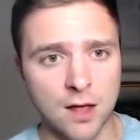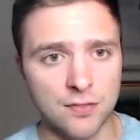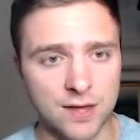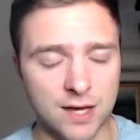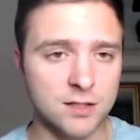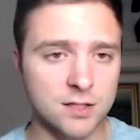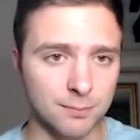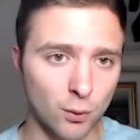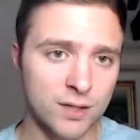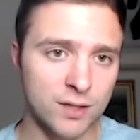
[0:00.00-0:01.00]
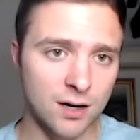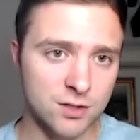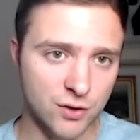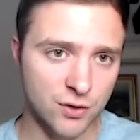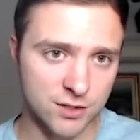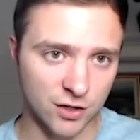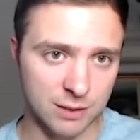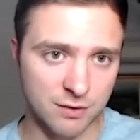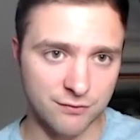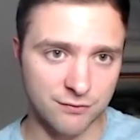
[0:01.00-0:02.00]
The deployed contracts are going
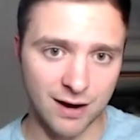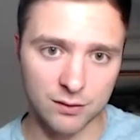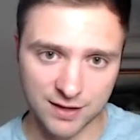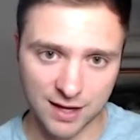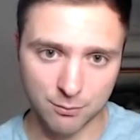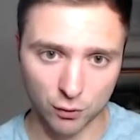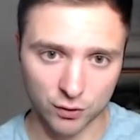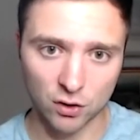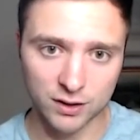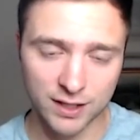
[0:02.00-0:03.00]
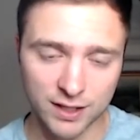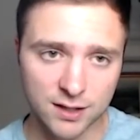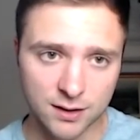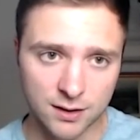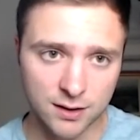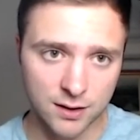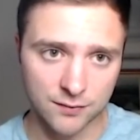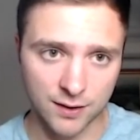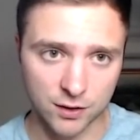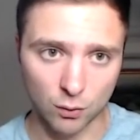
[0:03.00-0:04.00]
to be found in that protocol link
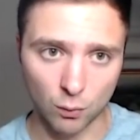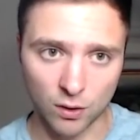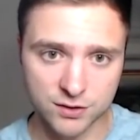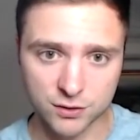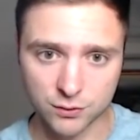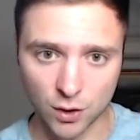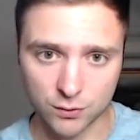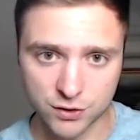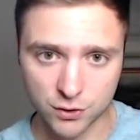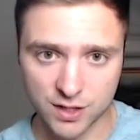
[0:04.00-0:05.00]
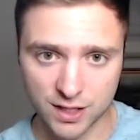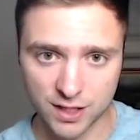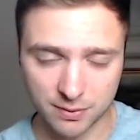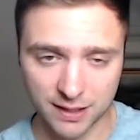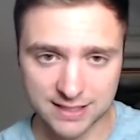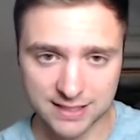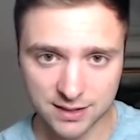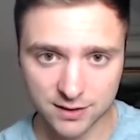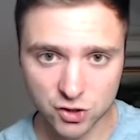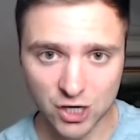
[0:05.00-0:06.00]
that you'll want to go to that I just
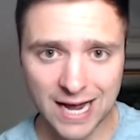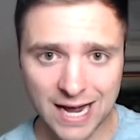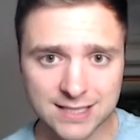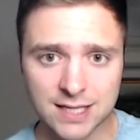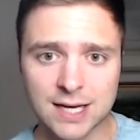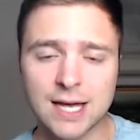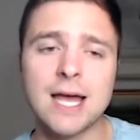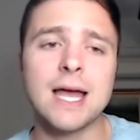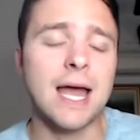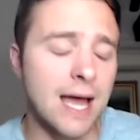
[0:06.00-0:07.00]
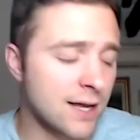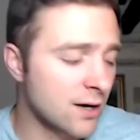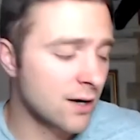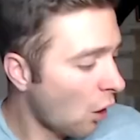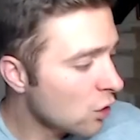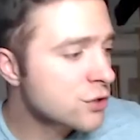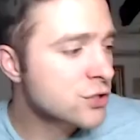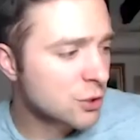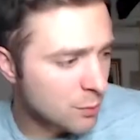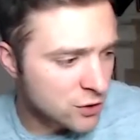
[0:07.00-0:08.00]
pasted in the chat. And all
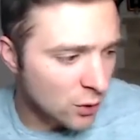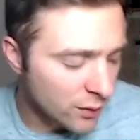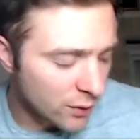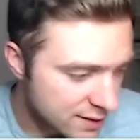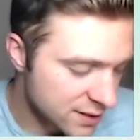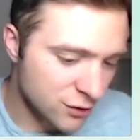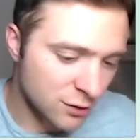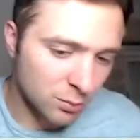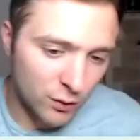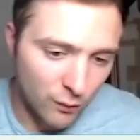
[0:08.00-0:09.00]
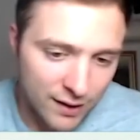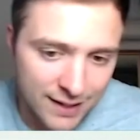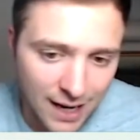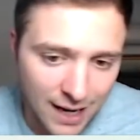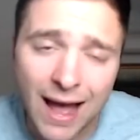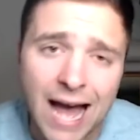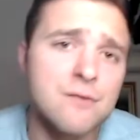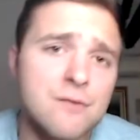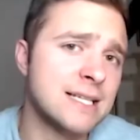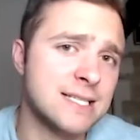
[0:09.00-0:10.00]
super tokens as they're deployed right now
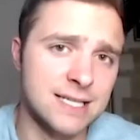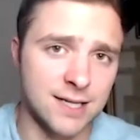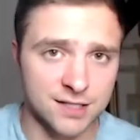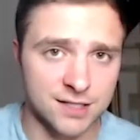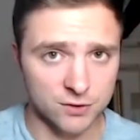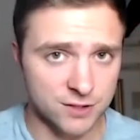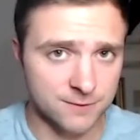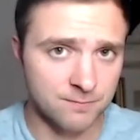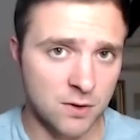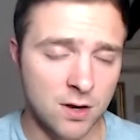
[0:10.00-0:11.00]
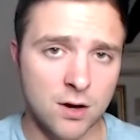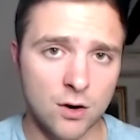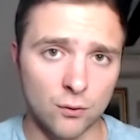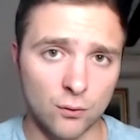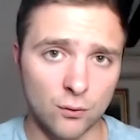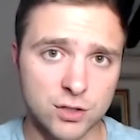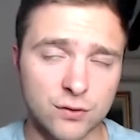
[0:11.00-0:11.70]
have 18 decimals, right?